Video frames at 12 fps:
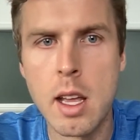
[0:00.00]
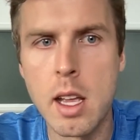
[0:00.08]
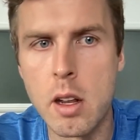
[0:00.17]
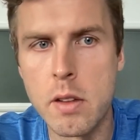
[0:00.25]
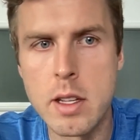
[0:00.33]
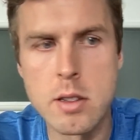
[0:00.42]

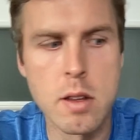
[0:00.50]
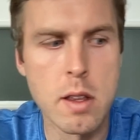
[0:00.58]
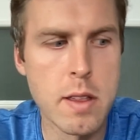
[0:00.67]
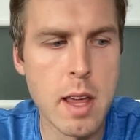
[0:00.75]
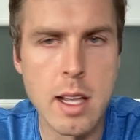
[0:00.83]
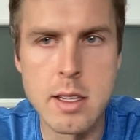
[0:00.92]
These are the
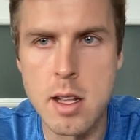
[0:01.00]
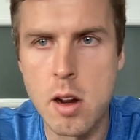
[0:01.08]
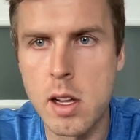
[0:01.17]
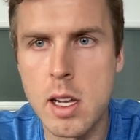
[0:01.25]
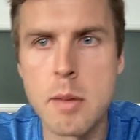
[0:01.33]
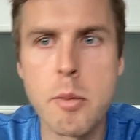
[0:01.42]
things that
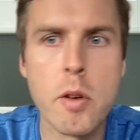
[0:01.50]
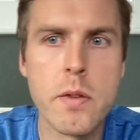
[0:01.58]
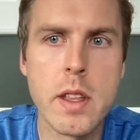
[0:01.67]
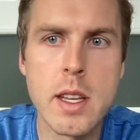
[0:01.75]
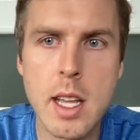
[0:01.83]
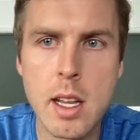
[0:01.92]
are going to
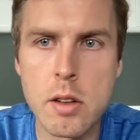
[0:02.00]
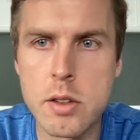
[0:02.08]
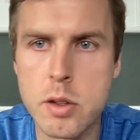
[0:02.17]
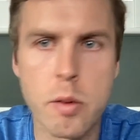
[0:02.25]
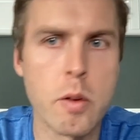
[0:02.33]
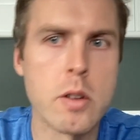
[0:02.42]
move the needle
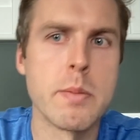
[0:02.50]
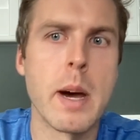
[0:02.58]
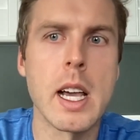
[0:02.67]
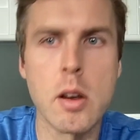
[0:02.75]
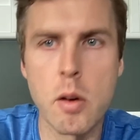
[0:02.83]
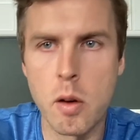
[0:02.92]
towards
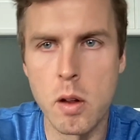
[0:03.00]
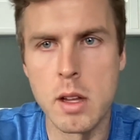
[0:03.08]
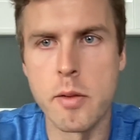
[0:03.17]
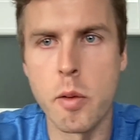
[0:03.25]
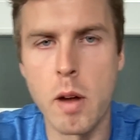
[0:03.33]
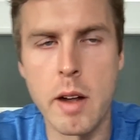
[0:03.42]
my goal
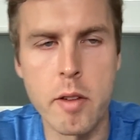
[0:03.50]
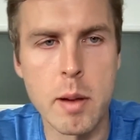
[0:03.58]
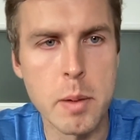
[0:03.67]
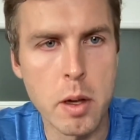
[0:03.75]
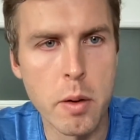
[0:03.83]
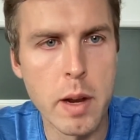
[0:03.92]
of wherever
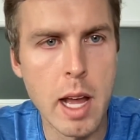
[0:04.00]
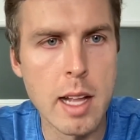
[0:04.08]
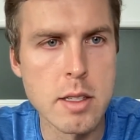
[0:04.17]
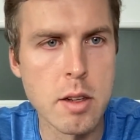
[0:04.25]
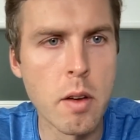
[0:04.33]
I'm going at.